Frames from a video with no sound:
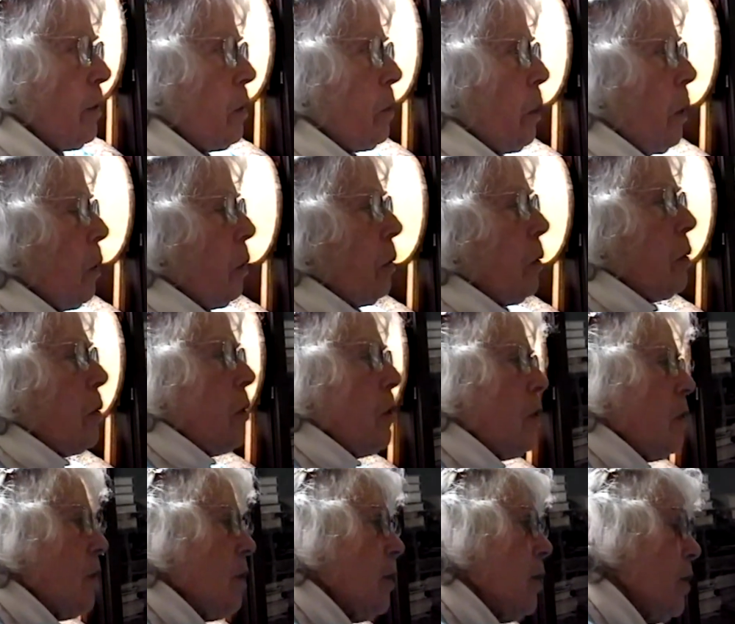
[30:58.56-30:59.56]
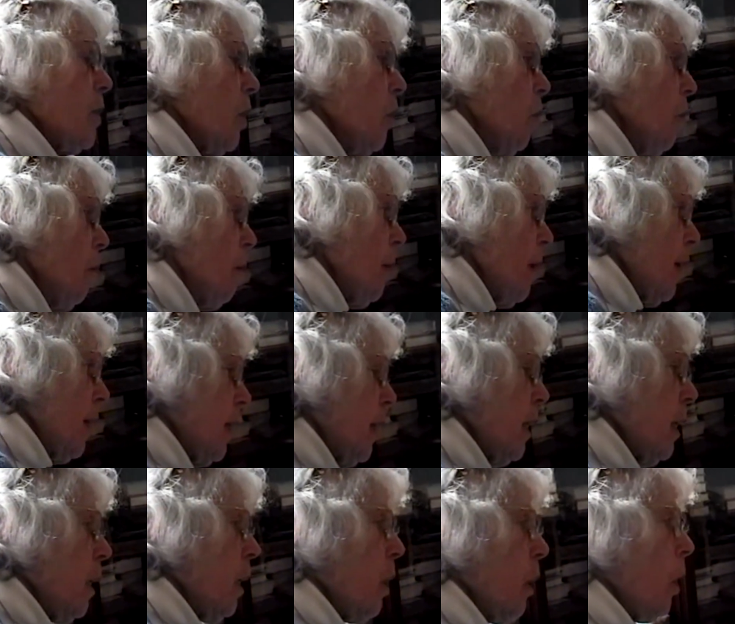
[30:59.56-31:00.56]
have spoken to so
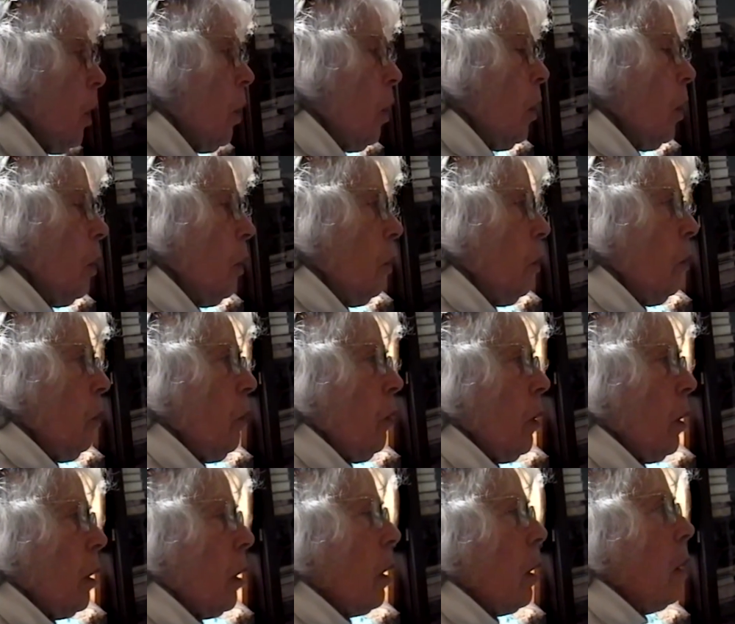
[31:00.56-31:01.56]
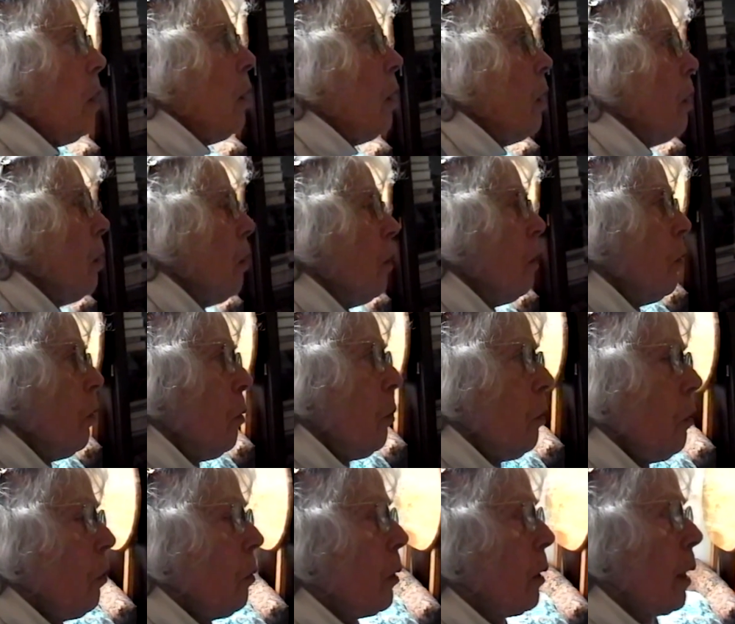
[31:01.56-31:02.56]
many who
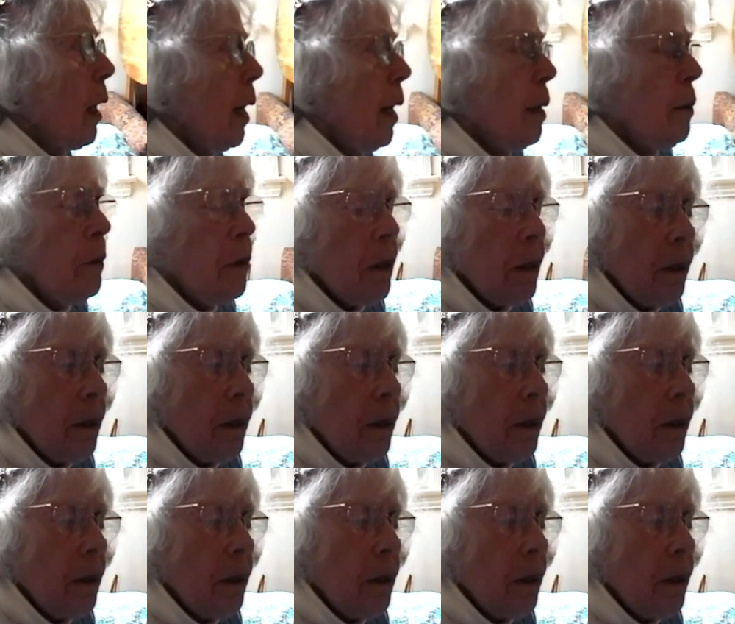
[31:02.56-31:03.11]
came